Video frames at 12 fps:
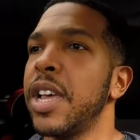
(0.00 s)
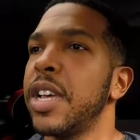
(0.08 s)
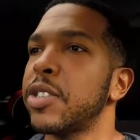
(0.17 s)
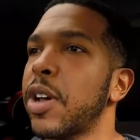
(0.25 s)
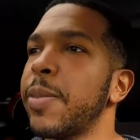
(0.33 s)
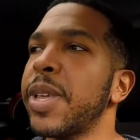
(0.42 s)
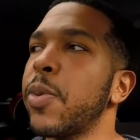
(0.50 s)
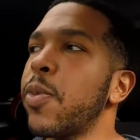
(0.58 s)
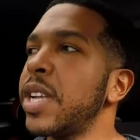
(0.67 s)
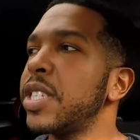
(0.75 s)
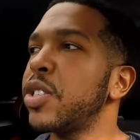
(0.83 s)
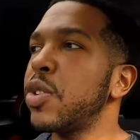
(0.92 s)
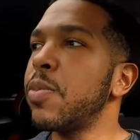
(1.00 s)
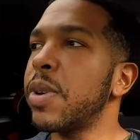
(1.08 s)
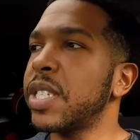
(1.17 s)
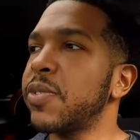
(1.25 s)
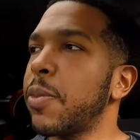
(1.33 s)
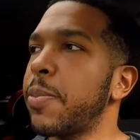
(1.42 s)
So I mean, it wasn't too
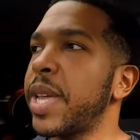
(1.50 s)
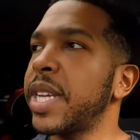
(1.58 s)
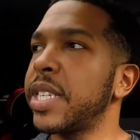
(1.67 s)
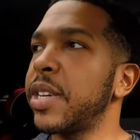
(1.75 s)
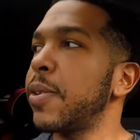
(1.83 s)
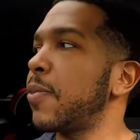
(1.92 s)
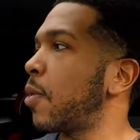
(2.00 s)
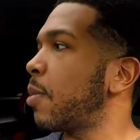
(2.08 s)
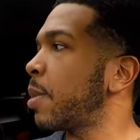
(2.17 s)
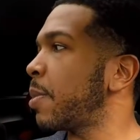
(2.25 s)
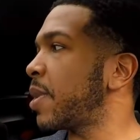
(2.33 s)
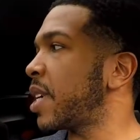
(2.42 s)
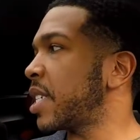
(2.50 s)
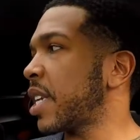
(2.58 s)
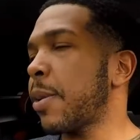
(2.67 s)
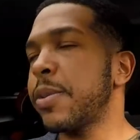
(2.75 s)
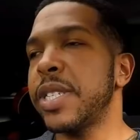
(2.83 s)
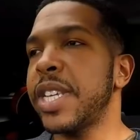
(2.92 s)
much of a big deal for me, because I
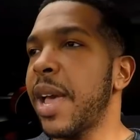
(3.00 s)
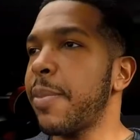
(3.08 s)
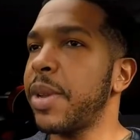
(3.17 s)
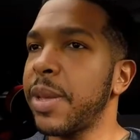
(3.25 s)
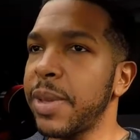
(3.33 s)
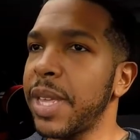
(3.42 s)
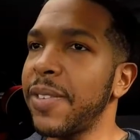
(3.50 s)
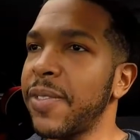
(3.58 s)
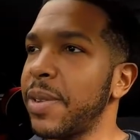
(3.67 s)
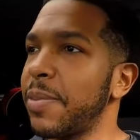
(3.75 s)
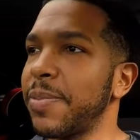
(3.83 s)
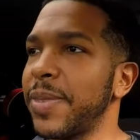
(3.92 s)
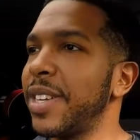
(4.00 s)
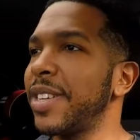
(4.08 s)
was just happy to even